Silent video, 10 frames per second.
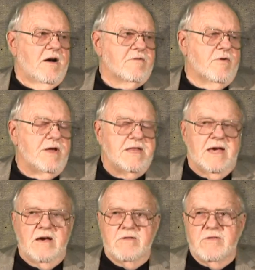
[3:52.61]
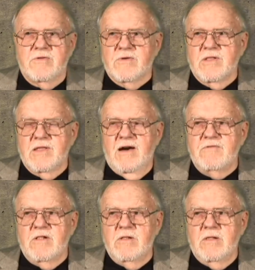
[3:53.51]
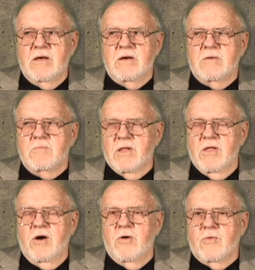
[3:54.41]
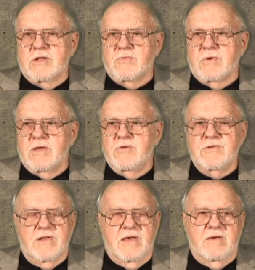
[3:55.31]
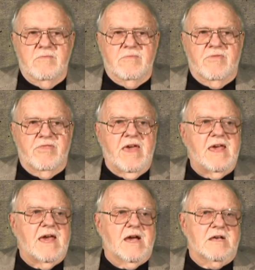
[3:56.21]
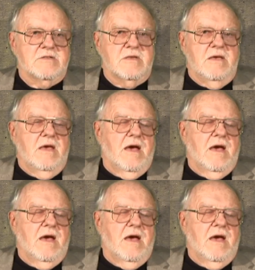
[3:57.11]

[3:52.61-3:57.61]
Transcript: of going down to a level below which we usually think at, because